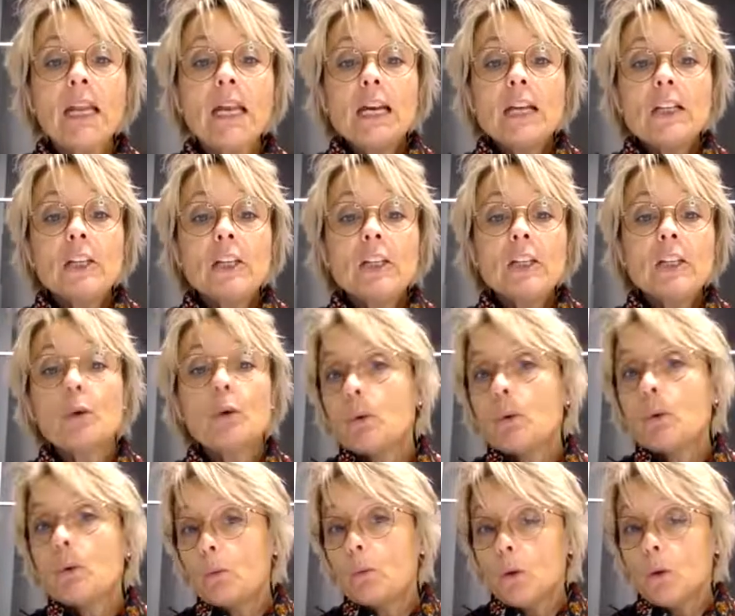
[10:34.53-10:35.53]
So
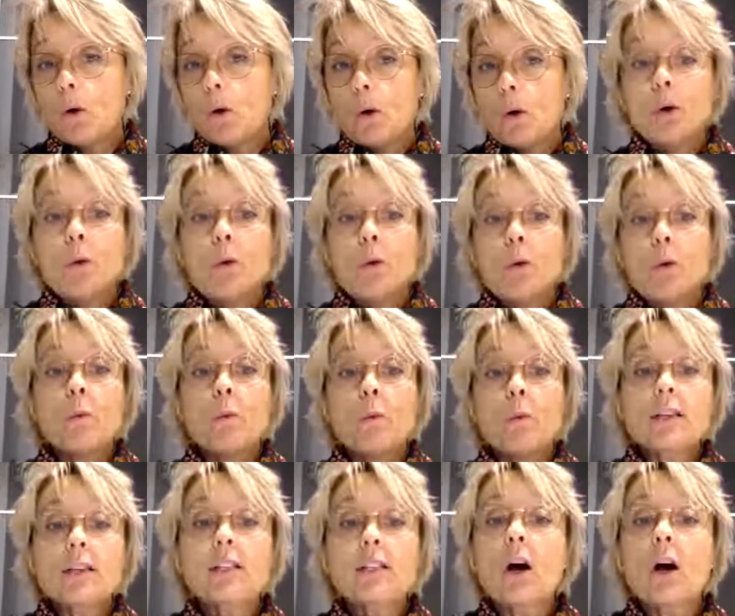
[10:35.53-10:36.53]

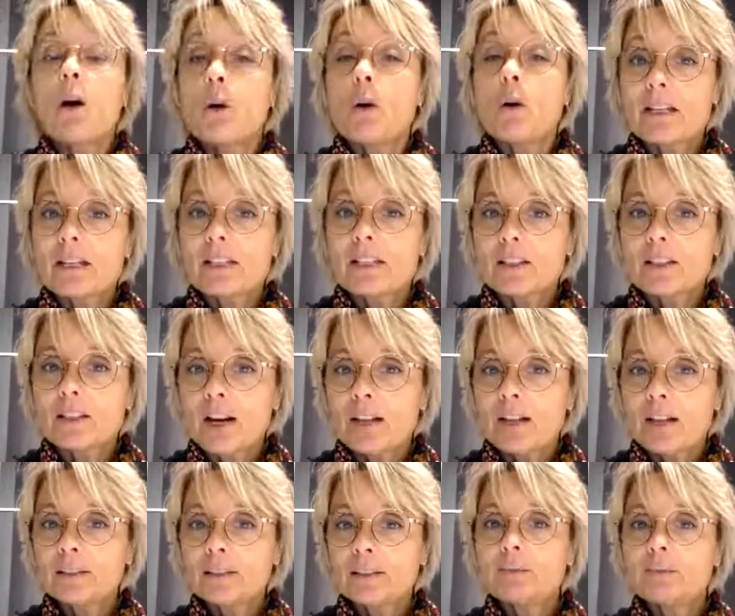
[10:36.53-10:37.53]
once all this
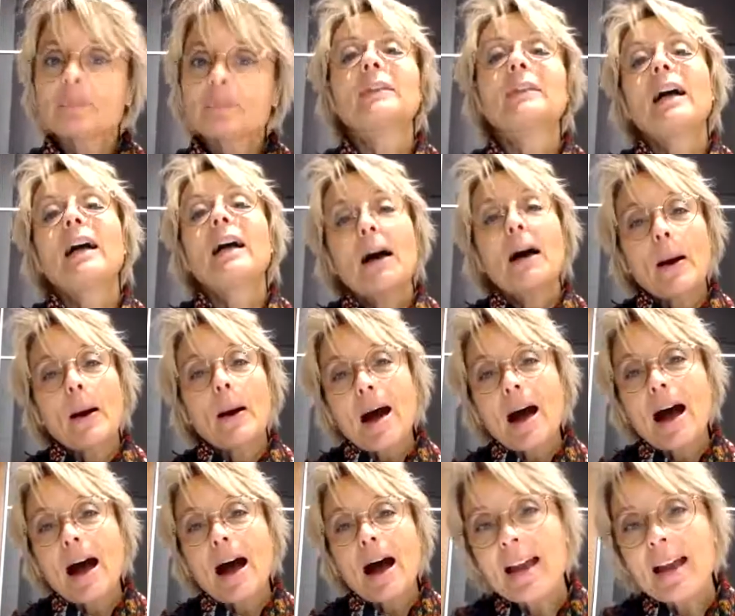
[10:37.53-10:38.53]
done,
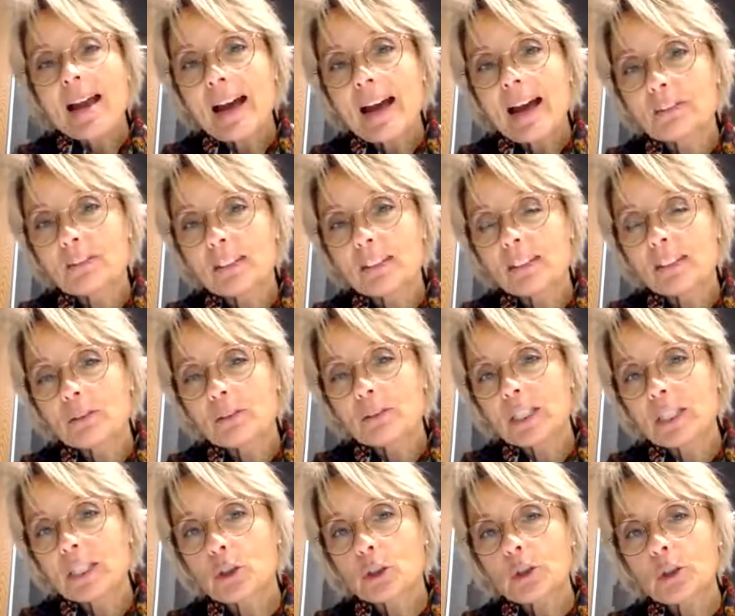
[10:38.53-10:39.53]
I have a little
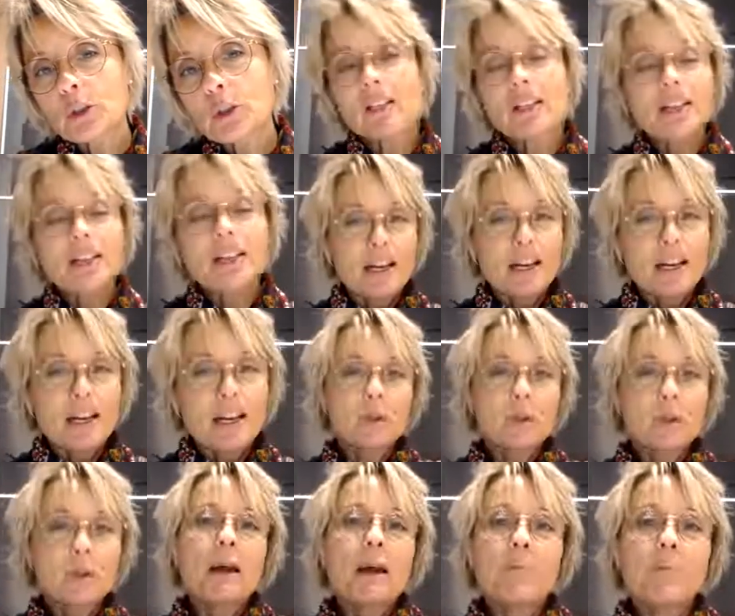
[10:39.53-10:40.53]
ritual that I do in
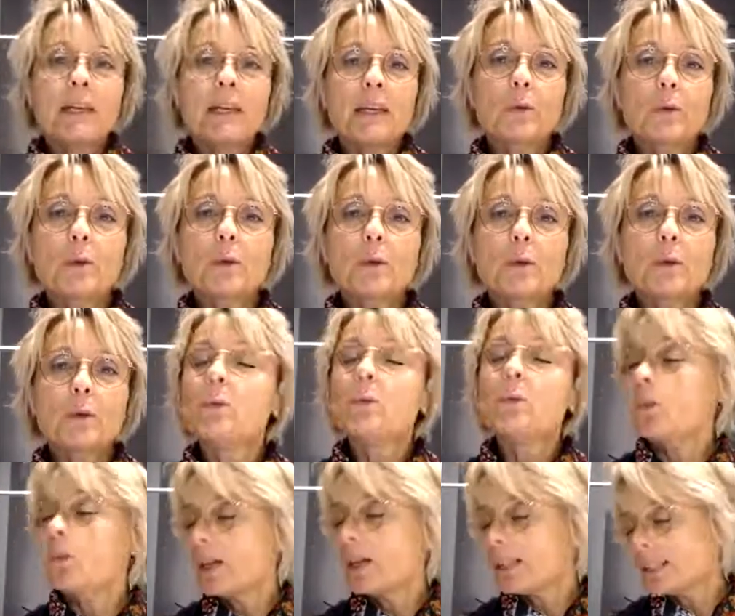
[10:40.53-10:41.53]
my bedroom.
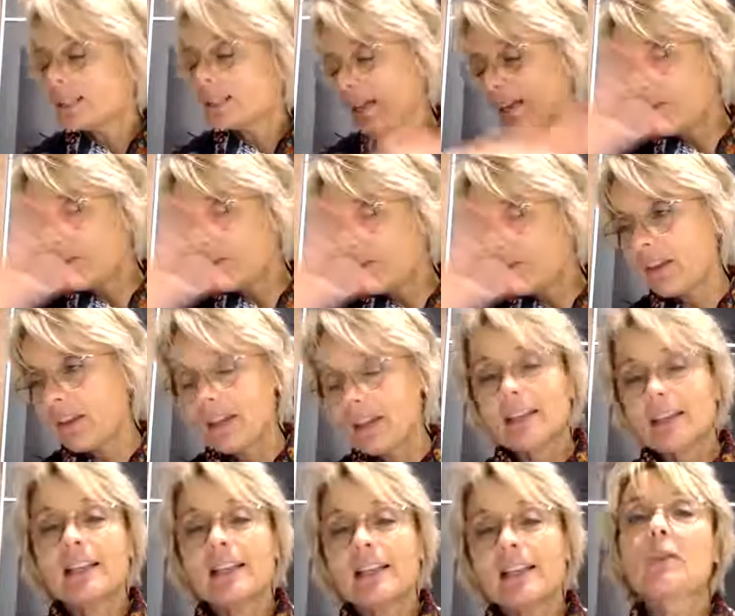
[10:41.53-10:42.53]
Once everything
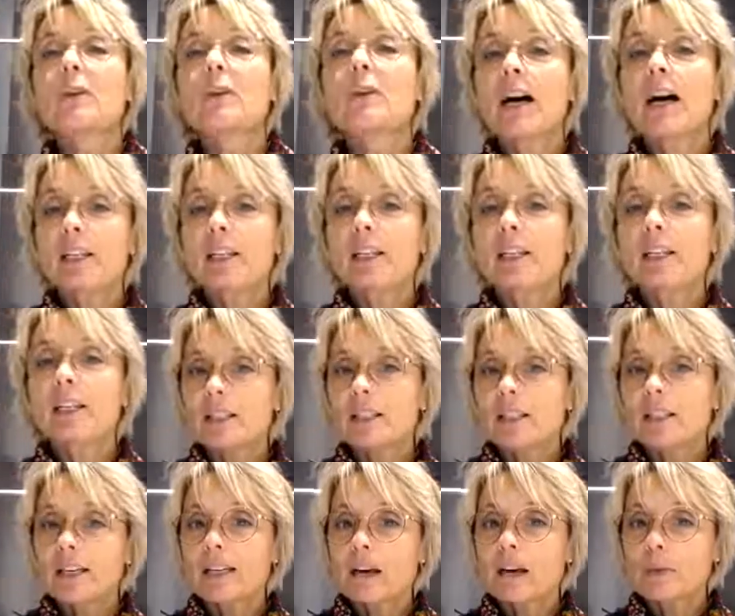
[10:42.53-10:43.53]
clean up, I just
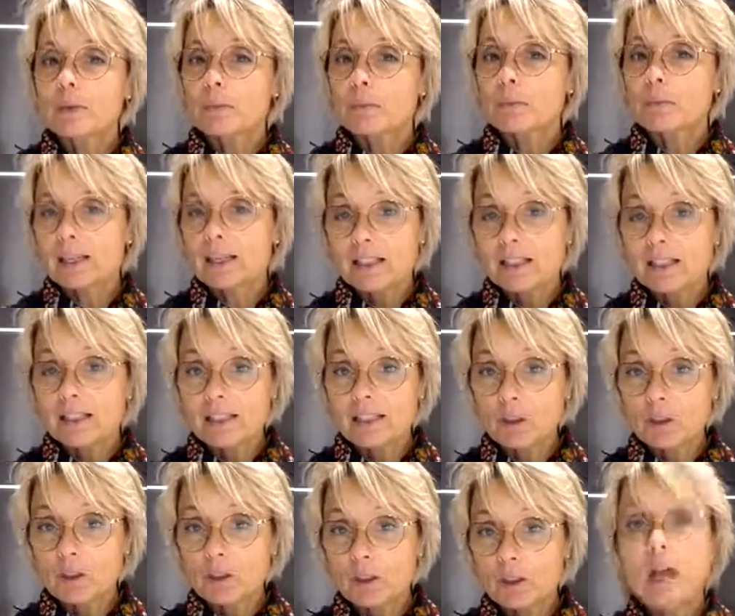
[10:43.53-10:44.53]
take out my
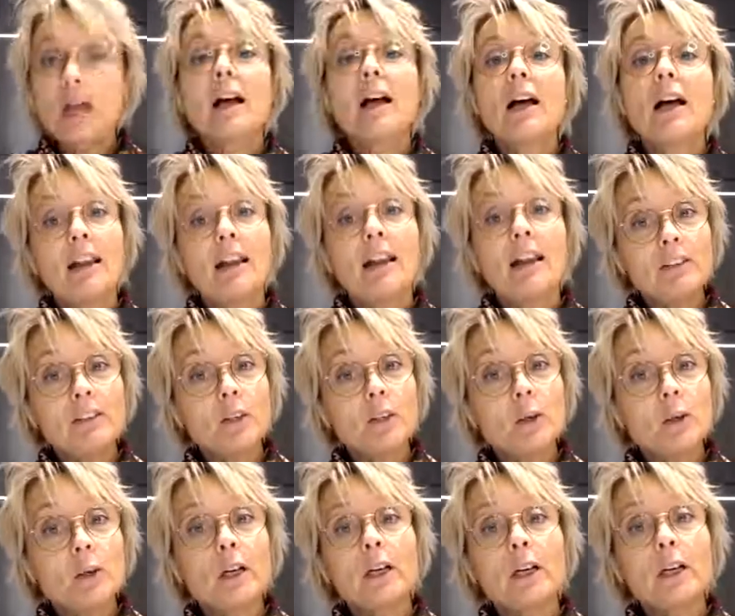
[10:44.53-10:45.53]
essential lavender
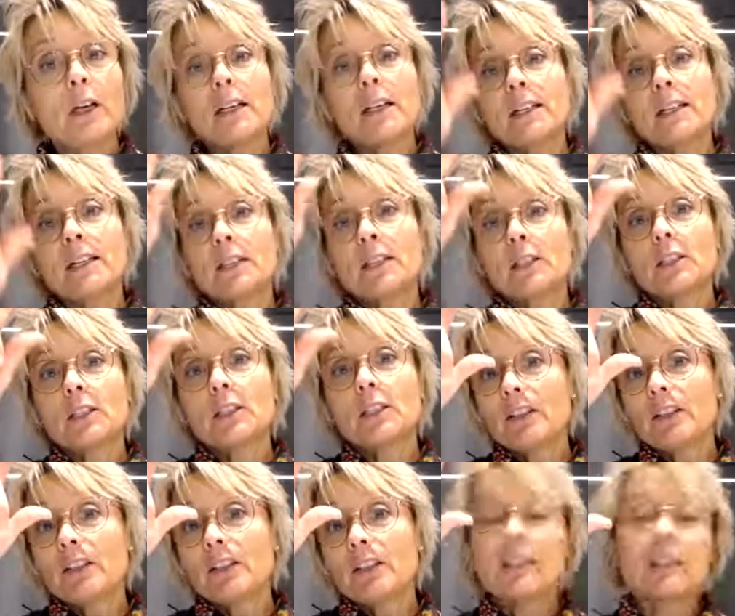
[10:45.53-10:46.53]
oil and I give it a
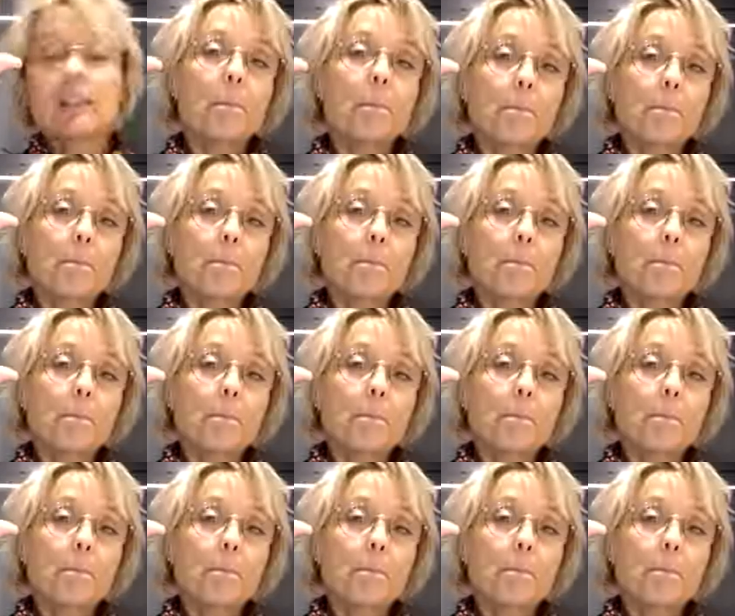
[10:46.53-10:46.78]
little